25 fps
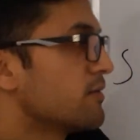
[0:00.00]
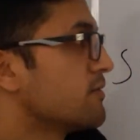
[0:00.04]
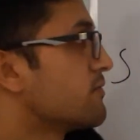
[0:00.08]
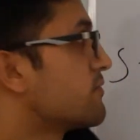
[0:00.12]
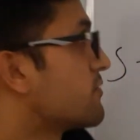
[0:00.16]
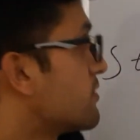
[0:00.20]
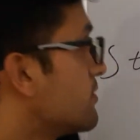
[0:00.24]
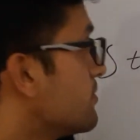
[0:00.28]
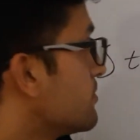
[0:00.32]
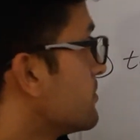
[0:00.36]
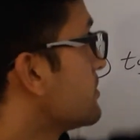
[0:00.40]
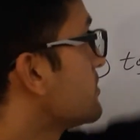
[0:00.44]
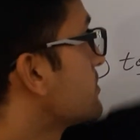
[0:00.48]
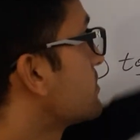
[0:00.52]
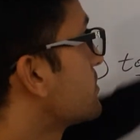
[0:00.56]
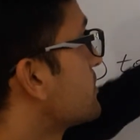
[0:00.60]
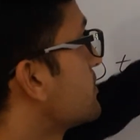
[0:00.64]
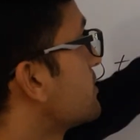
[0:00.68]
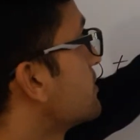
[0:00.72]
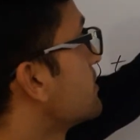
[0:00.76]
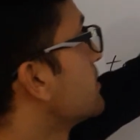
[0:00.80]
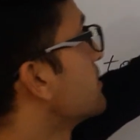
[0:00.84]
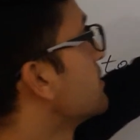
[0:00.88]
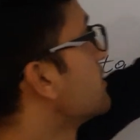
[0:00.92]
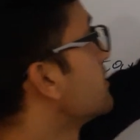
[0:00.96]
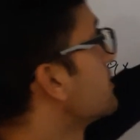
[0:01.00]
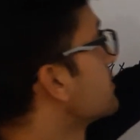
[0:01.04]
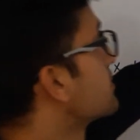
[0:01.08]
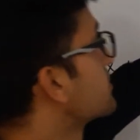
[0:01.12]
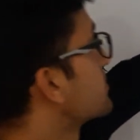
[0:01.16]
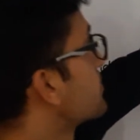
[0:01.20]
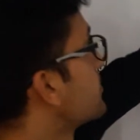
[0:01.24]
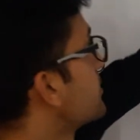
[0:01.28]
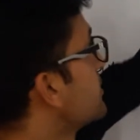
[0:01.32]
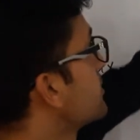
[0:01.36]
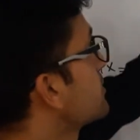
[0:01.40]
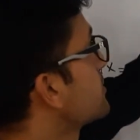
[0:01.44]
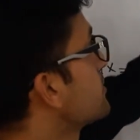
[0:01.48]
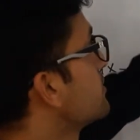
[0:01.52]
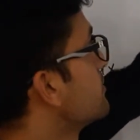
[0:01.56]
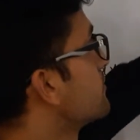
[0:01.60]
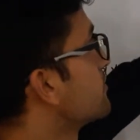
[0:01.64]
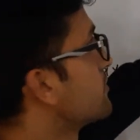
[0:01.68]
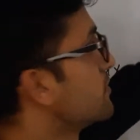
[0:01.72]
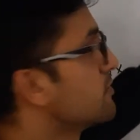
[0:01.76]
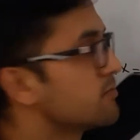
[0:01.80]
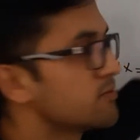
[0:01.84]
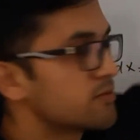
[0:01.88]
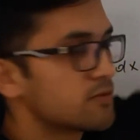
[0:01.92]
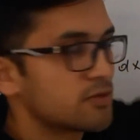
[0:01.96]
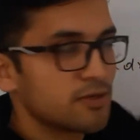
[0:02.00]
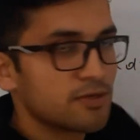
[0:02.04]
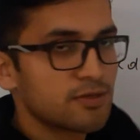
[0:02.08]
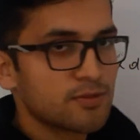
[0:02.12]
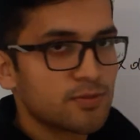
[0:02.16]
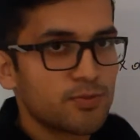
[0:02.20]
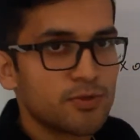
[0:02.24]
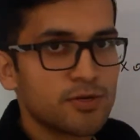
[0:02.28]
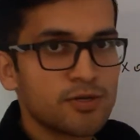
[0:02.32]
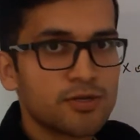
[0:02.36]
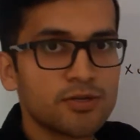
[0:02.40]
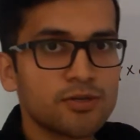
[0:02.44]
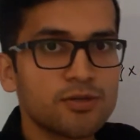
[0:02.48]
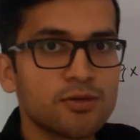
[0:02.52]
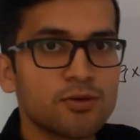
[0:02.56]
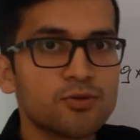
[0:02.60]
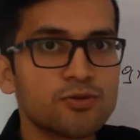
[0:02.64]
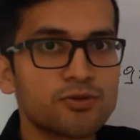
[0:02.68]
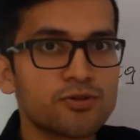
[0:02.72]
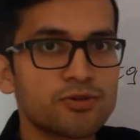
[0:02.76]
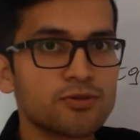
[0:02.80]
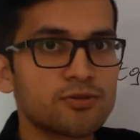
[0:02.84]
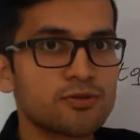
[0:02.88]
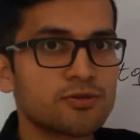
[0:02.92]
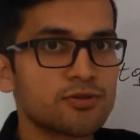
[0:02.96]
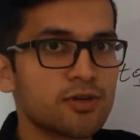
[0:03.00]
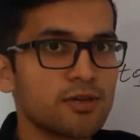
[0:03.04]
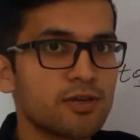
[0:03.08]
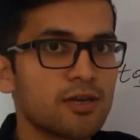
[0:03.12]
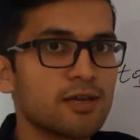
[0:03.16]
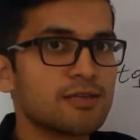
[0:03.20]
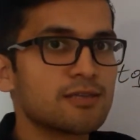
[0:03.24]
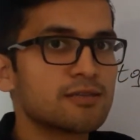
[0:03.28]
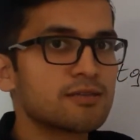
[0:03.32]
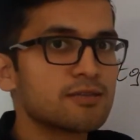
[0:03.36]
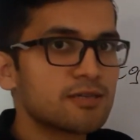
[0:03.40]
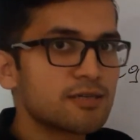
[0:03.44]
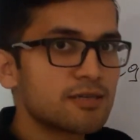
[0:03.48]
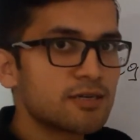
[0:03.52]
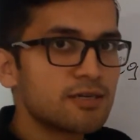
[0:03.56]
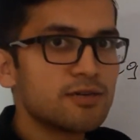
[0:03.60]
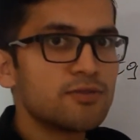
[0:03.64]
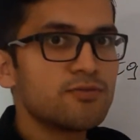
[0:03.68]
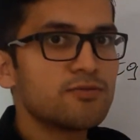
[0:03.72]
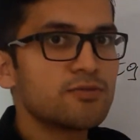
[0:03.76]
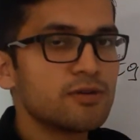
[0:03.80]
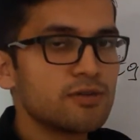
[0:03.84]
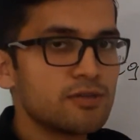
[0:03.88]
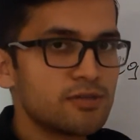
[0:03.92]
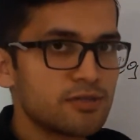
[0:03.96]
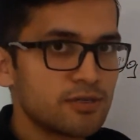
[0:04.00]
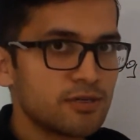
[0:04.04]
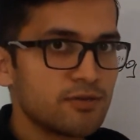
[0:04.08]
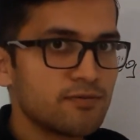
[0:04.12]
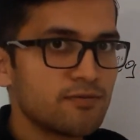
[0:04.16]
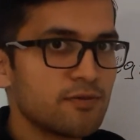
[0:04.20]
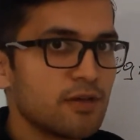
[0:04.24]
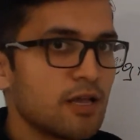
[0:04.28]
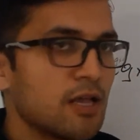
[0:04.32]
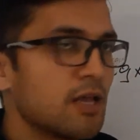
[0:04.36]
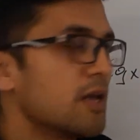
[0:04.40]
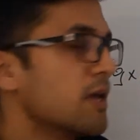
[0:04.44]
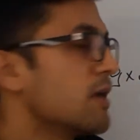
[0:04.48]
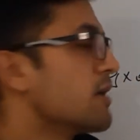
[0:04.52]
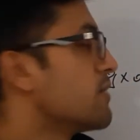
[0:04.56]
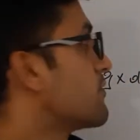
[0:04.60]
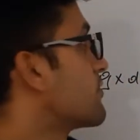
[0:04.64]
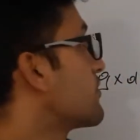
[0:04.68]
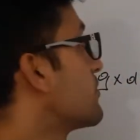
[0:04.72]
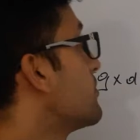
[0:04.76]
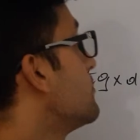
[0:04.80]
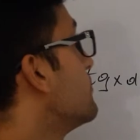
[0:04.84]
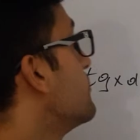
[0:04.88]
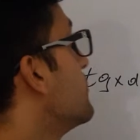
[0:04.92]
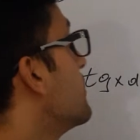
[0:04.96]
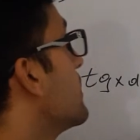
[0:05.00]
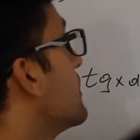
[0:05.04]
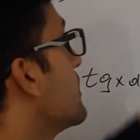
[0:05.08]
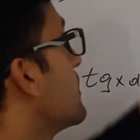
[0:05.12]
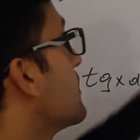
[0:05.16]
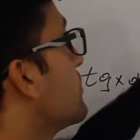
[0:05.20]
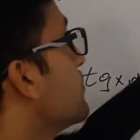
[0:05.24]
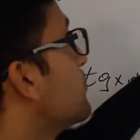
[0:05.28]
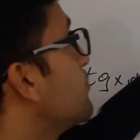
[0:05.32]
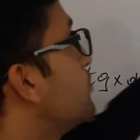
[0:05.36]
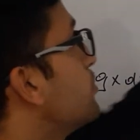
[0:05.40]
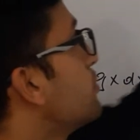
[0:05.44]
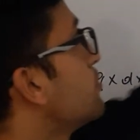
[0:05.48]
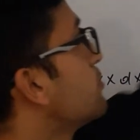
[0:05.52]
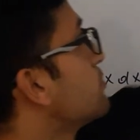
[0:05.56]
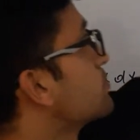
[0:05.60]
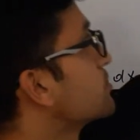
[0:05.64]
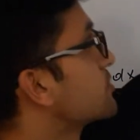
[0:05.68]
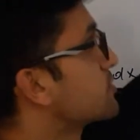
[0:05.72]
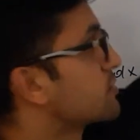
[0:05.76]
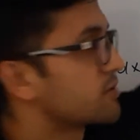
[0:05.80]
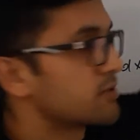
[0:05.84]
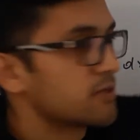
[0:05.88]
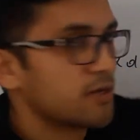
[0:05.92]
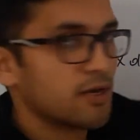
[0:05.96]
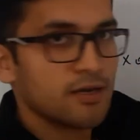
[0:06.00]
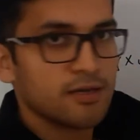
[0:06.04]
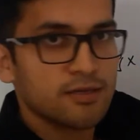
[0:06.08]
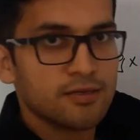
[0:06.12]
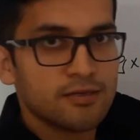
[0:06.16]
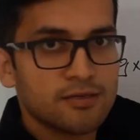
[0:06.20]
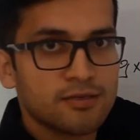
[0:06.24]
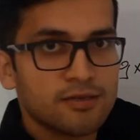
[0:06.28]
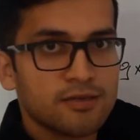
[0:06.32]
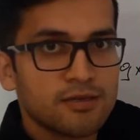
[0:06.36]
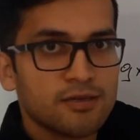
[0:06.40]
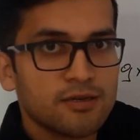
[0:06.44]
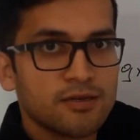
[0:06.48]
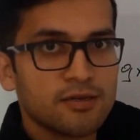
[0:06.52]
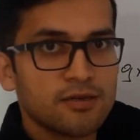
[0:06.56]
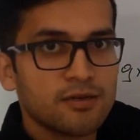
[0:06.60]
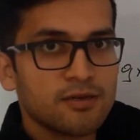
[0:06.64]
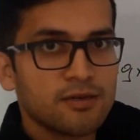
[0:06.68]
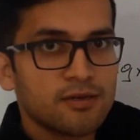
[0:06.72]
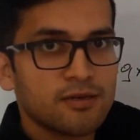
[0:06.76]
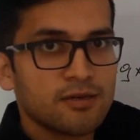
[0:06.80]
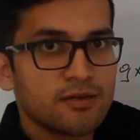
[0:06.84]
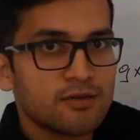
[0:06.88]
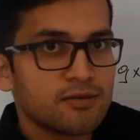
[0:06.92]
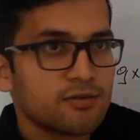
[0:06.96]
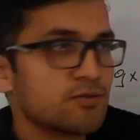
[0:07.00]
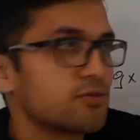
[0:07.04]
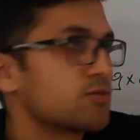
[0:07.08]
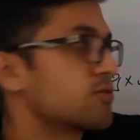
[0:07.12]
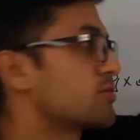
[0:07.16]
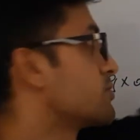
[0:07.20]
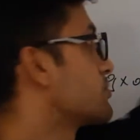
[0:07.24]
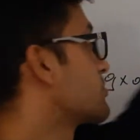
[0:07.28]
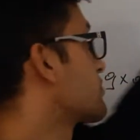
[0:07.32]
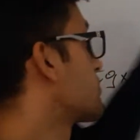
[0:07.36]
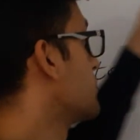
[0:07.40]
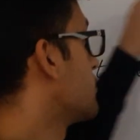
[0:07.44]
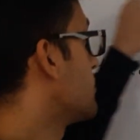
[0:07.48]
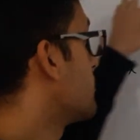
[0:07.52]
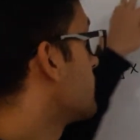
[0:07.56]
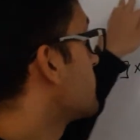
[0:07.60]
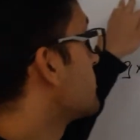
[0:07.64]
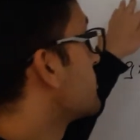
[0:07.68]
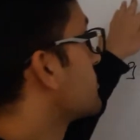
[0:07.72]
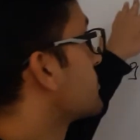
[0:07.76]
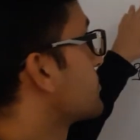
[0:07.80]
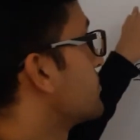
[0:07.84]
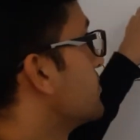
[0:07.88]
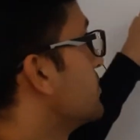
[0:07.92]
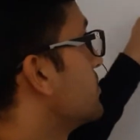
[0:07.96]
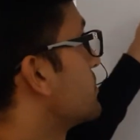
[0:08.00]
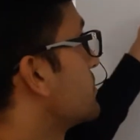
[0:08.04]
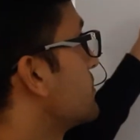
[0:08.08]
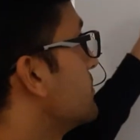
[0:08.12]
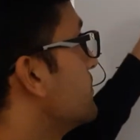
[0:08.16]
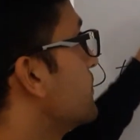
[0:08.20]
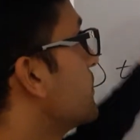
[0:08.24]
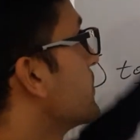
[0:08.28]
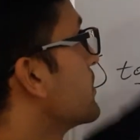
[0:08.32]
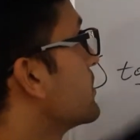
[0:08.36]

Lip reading: From this expression we should take a derivative from both sides to solve this question.